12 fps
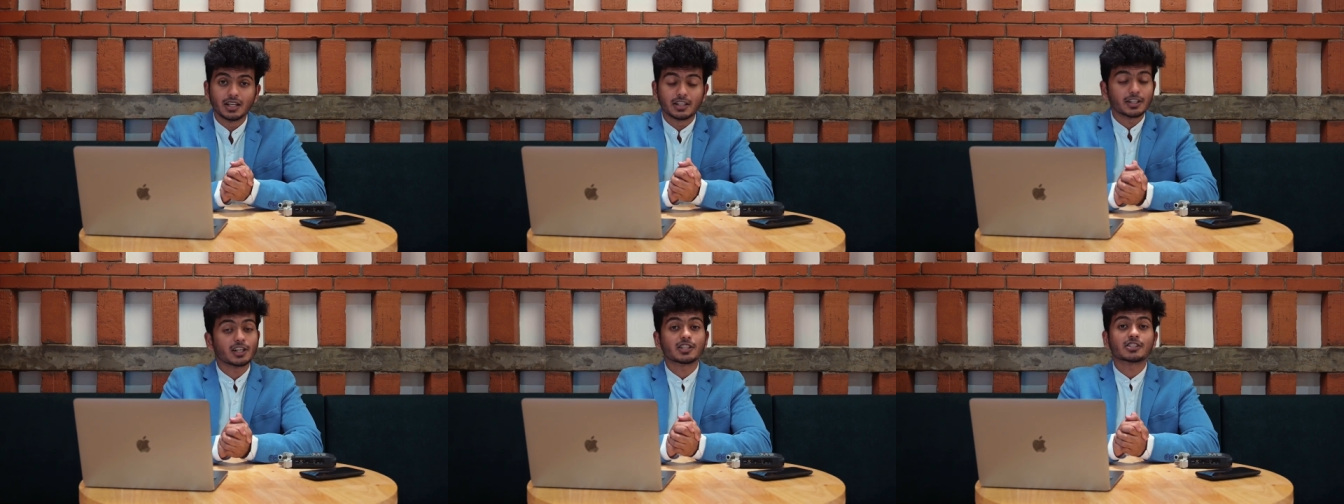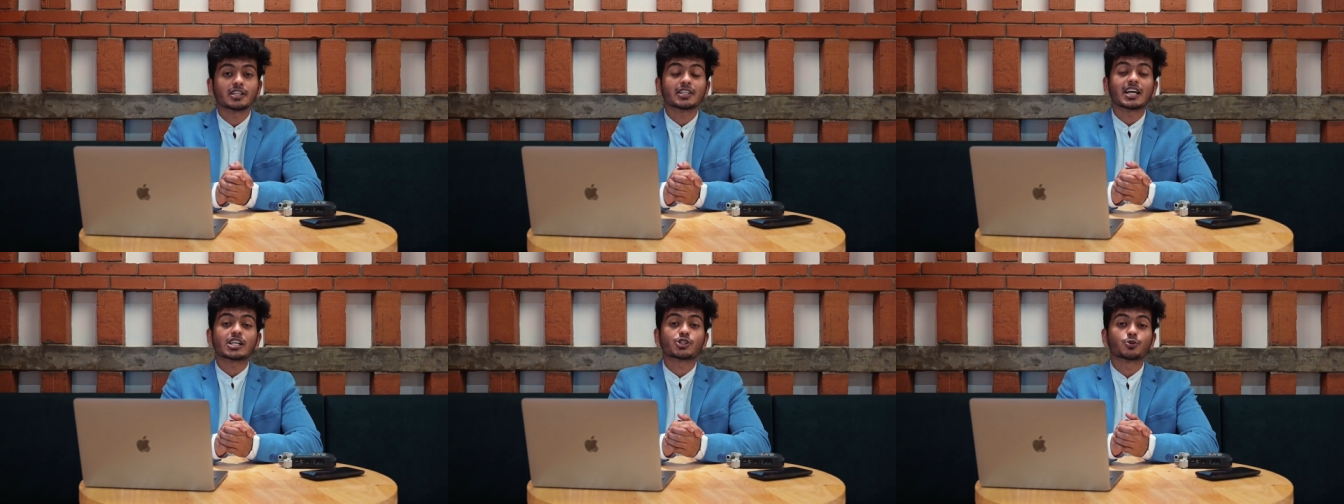Real estate,
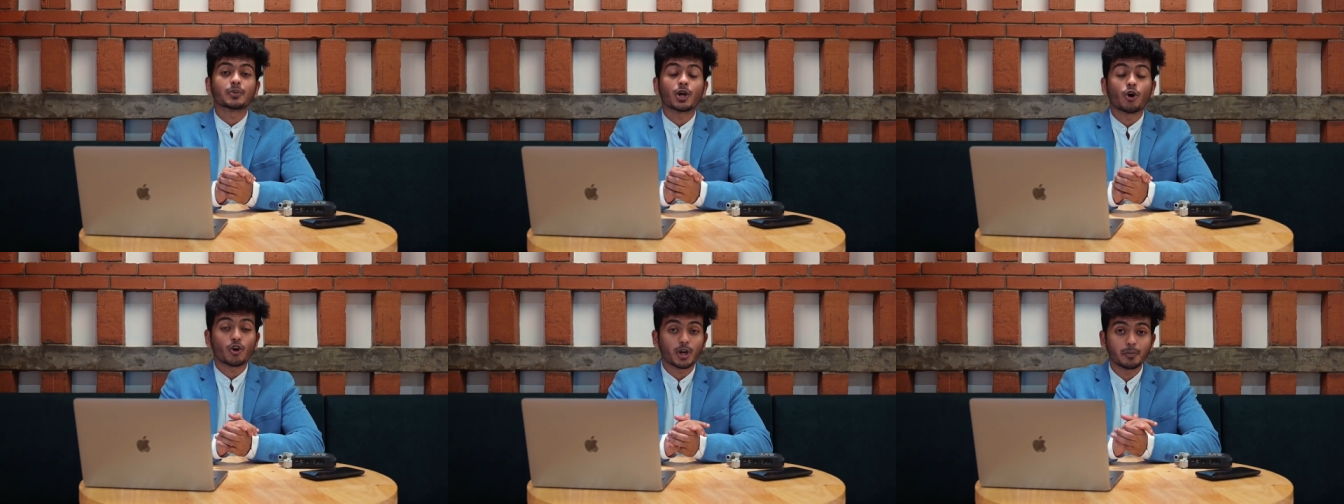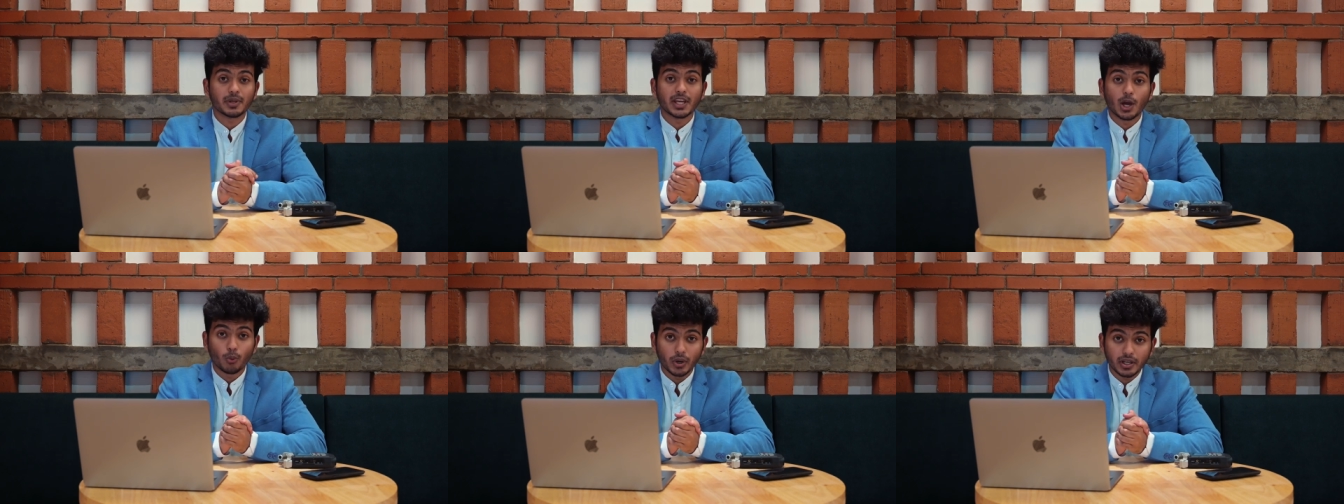as you may already
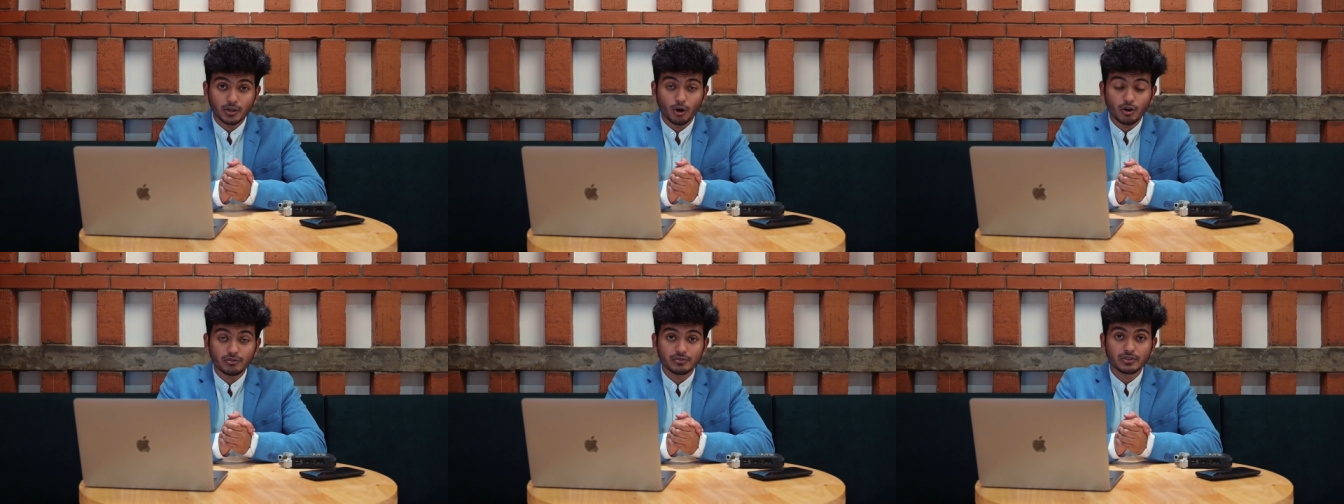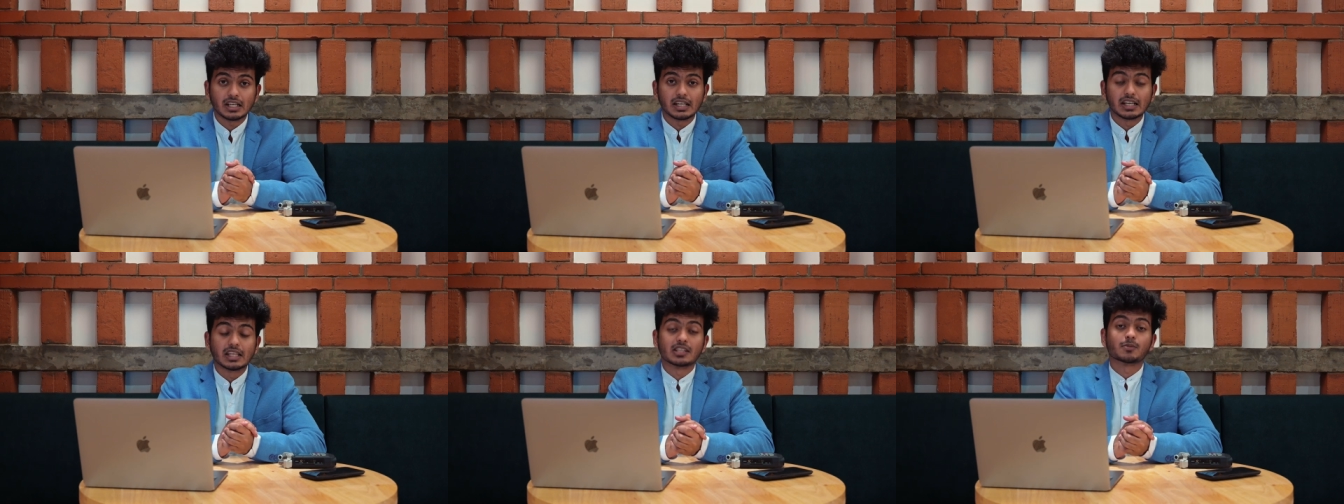be aware of,
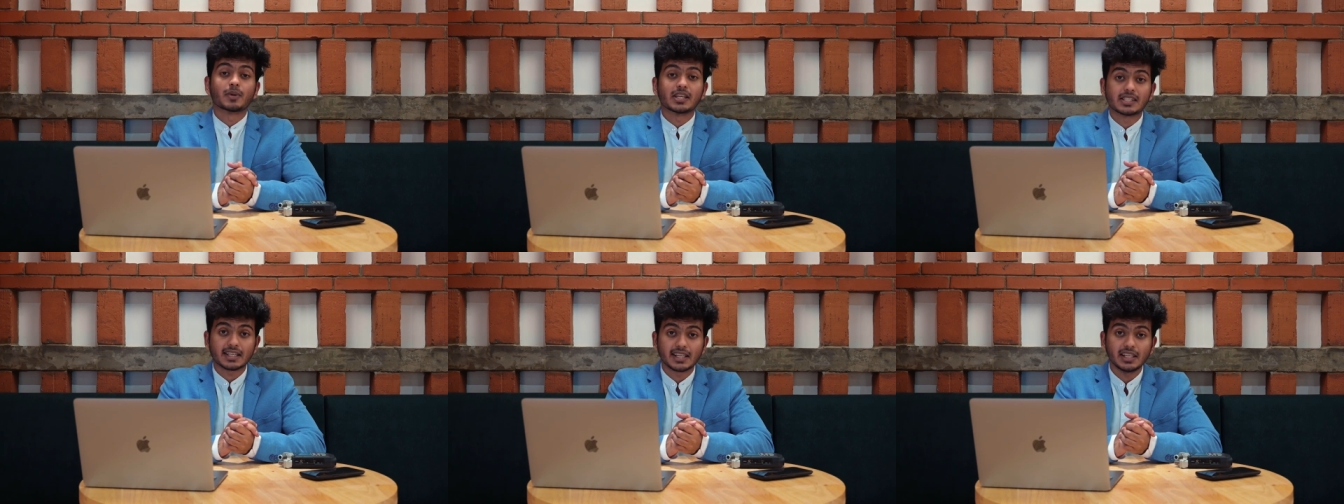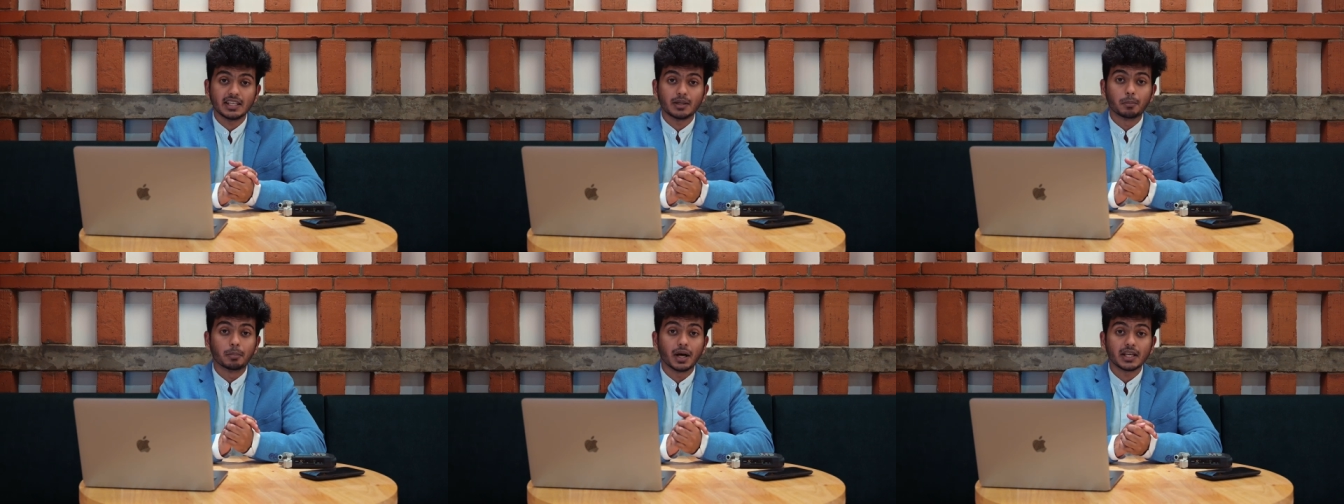is basically
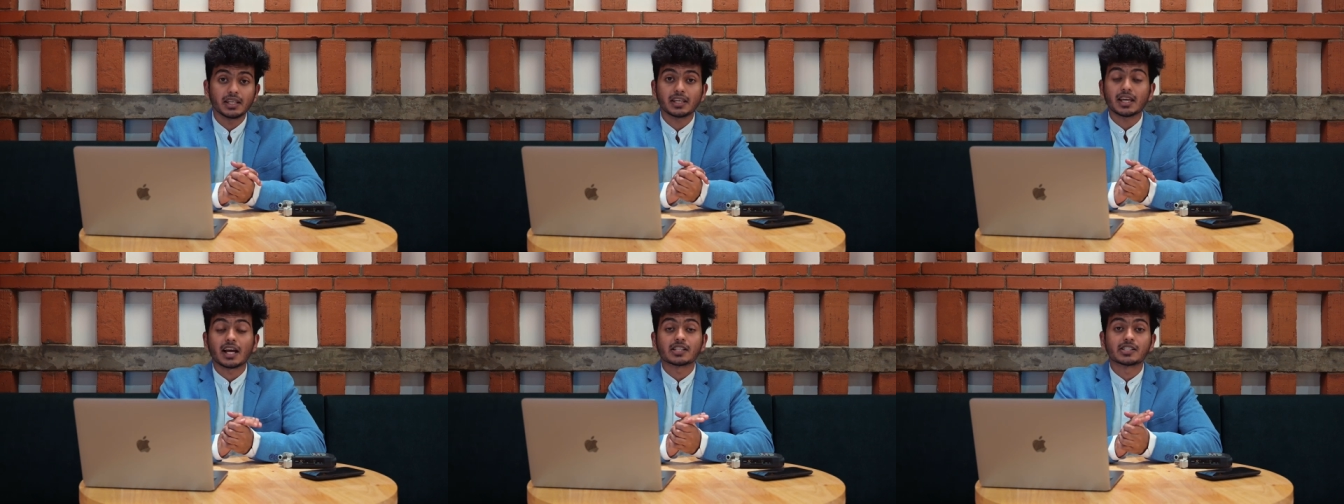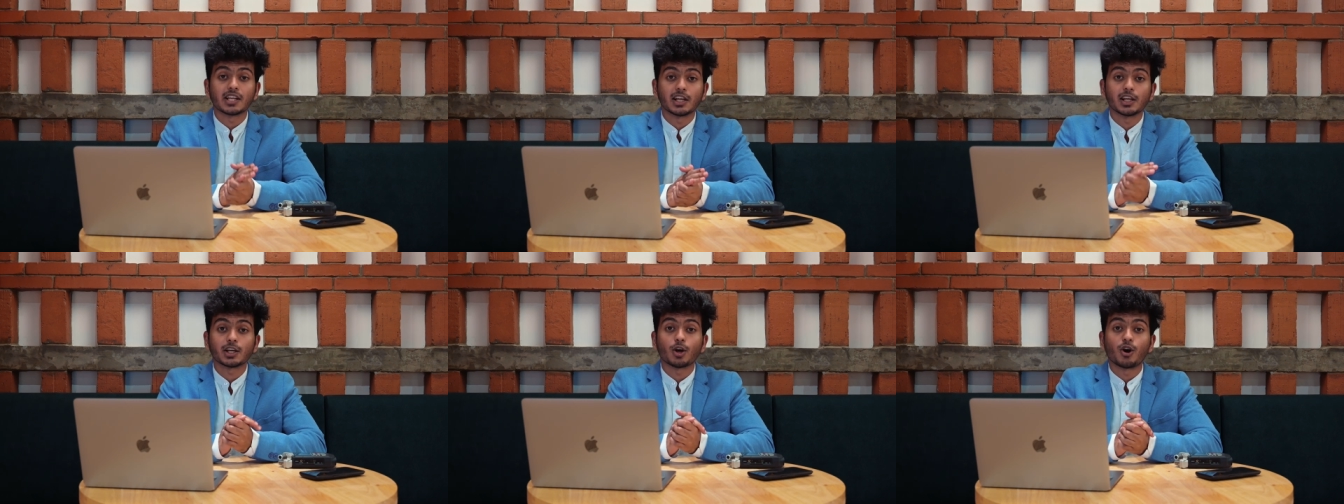buying and
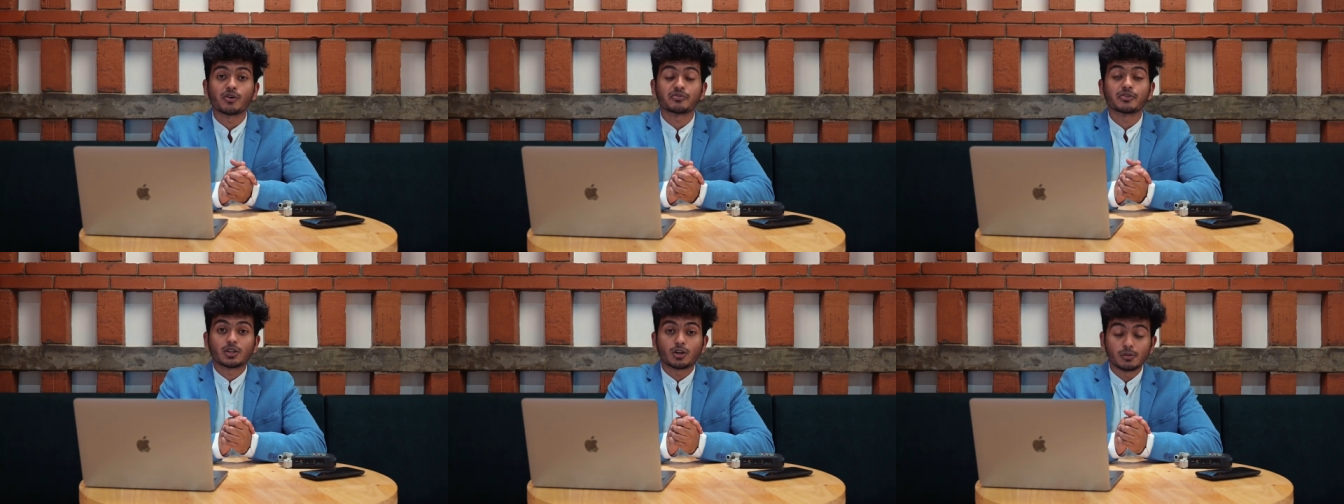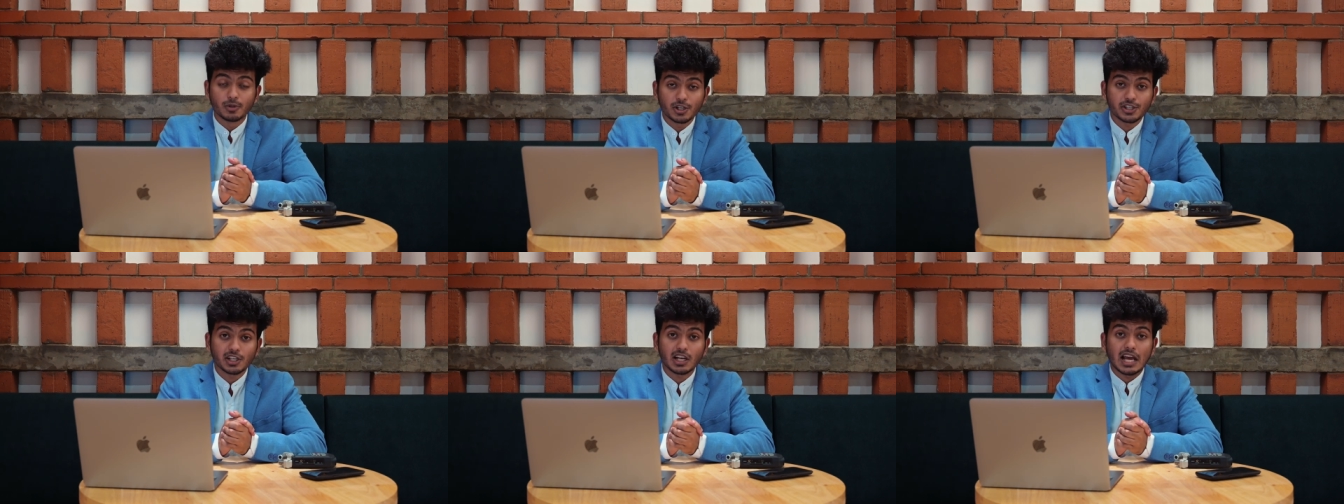selling of
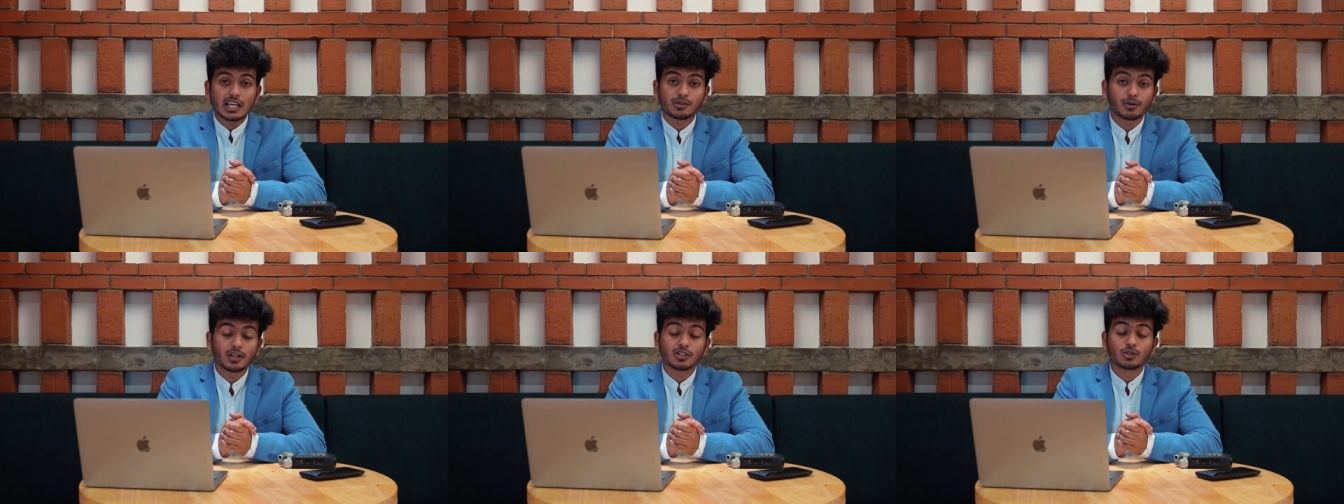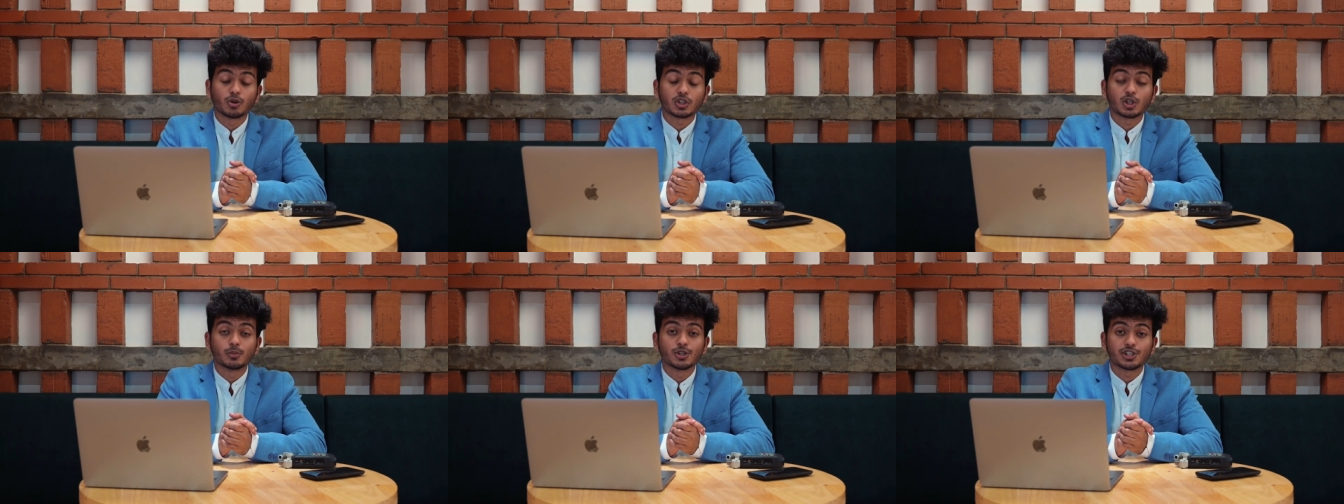commercial as well as
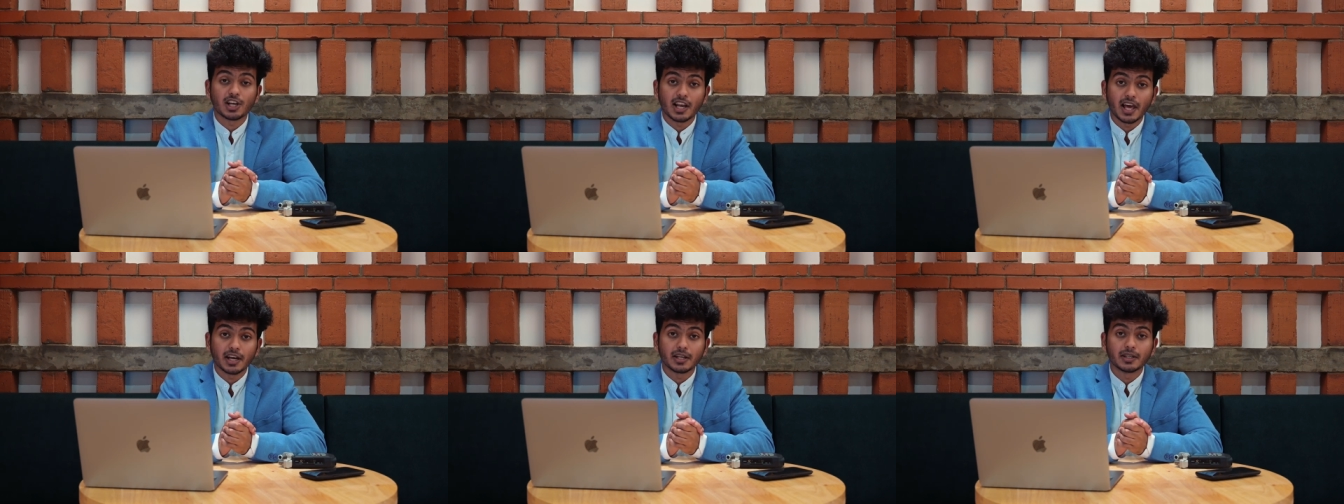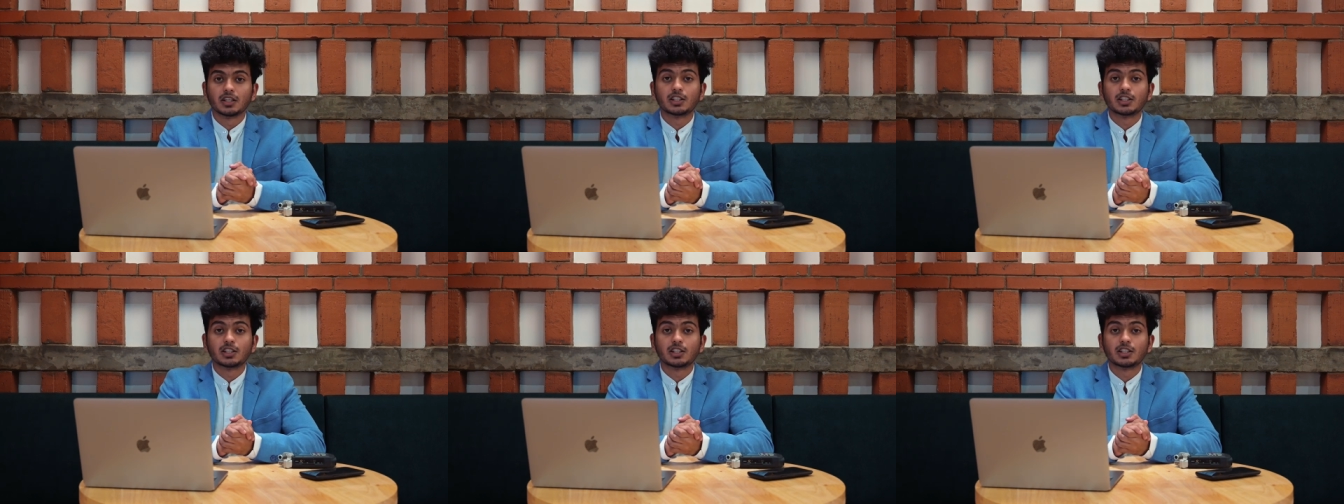non-commercial land.